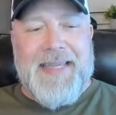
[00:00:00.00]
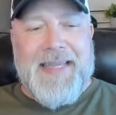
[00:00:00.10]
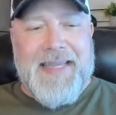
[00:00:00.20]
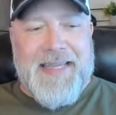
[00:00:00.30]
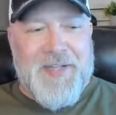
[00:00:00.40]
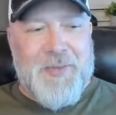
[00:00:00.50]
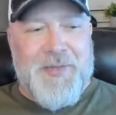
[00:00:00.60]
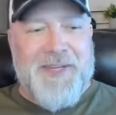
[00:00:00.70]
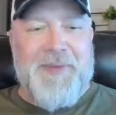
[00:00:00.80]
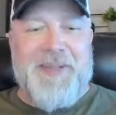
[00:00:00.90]
his
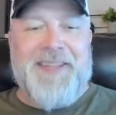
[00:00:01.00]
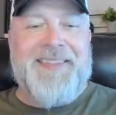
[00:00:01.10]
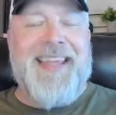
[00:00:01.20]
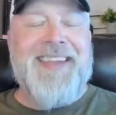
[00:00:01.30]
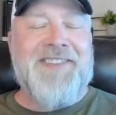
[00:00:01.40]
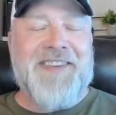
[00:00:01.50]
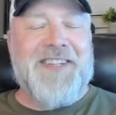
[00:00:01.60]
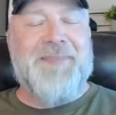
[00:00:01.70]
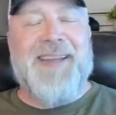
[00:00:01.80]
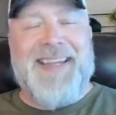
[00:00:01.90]
rehabilitation
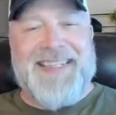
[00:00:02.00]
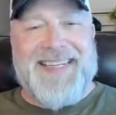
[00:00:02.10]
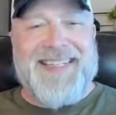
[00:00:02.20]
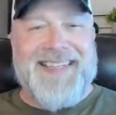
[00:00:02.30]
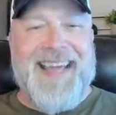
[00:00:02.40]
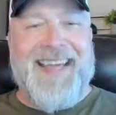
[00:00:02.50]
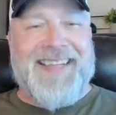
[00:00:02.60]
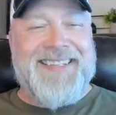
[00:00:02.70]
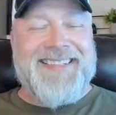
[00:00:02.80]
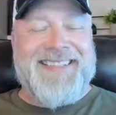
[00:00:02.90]
has been a
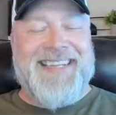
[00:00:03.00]
success.